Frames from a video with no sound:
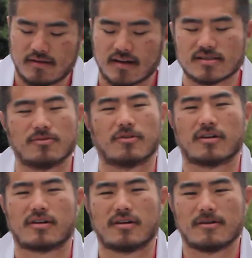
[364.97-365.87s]
doesn't
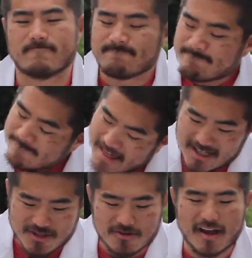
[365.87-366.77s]
work,
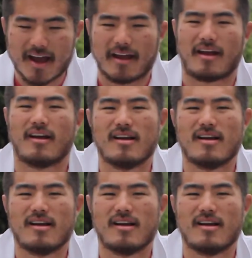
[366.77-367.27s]
that's okay.